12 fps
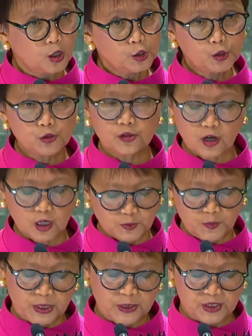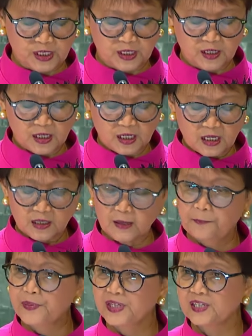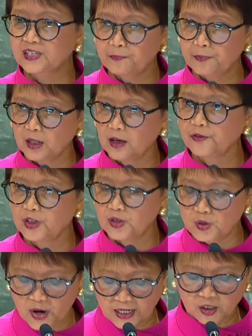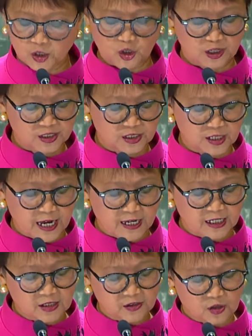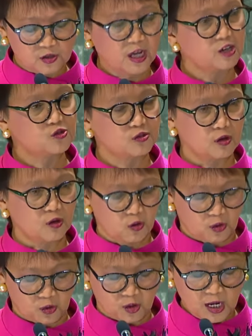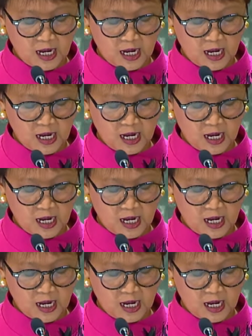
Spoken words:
Do not bury the principle of the UN Charter and international law